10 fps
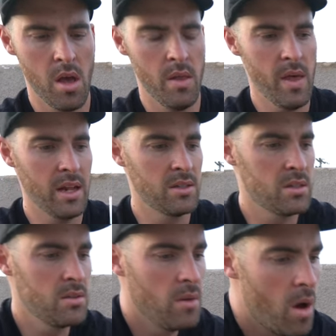And
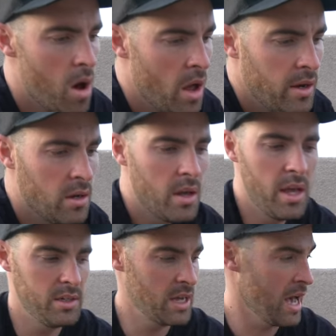that's on
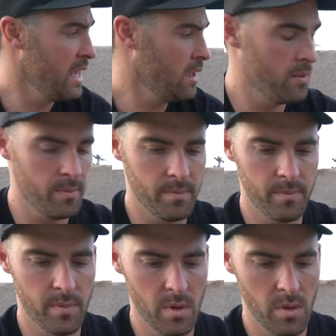and tight.
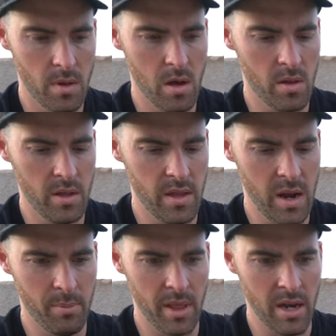I'll clean that
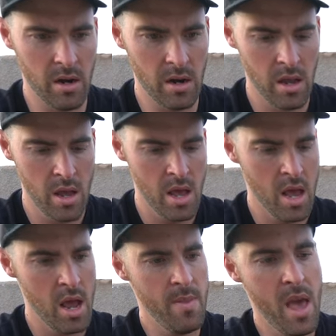up later.
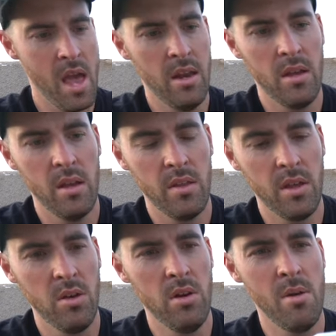And then the
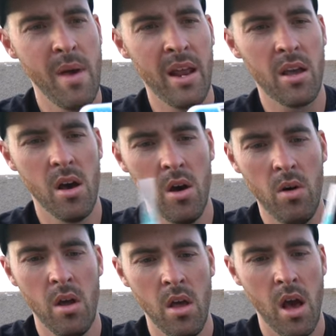Union
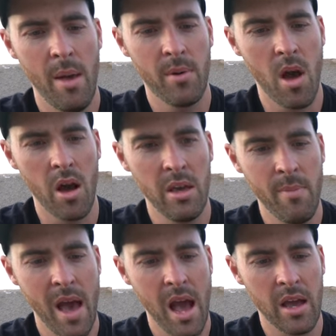Medico, I cock it
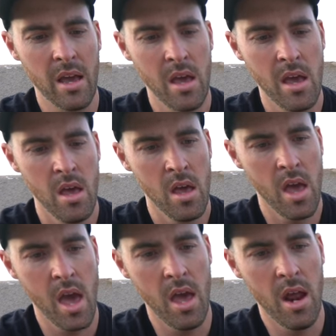back
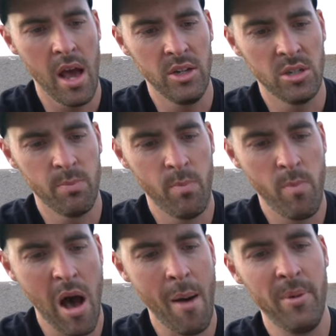and I just
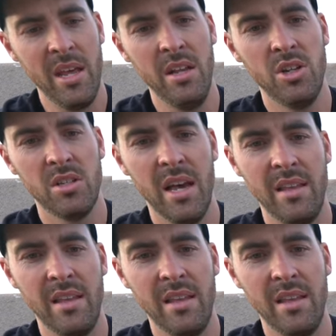pop it in just